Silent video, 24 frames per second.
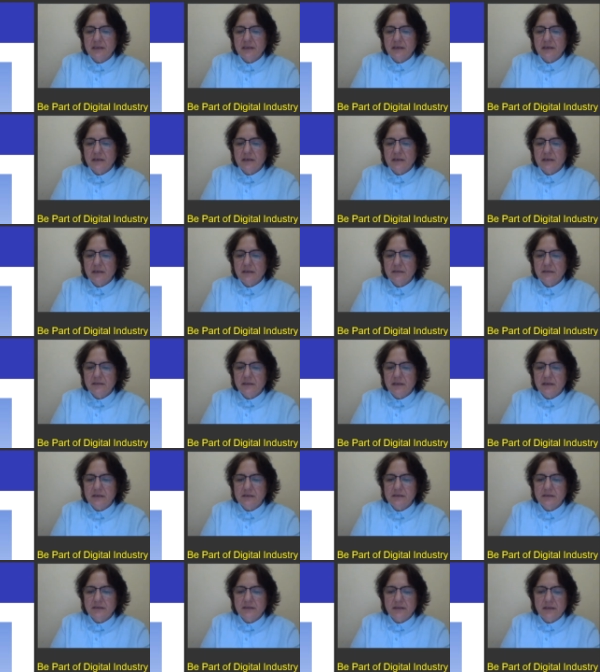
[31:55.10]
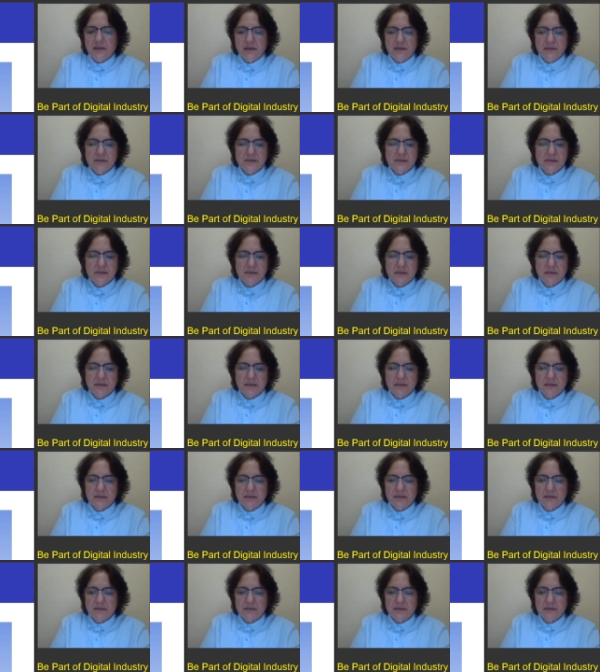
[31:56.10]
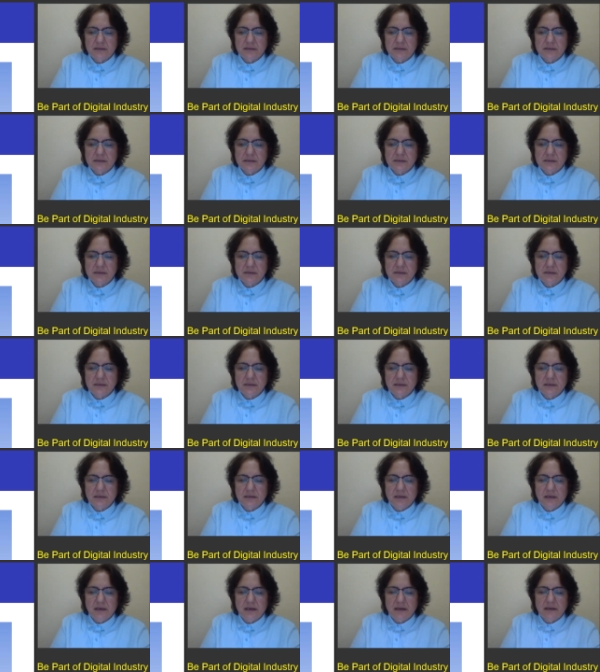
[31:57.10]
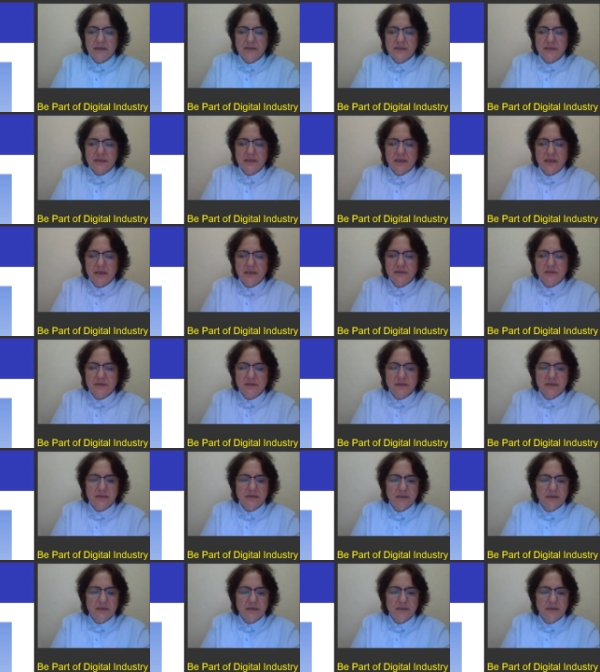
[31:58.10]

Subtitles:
nozzle. This is the hexahedral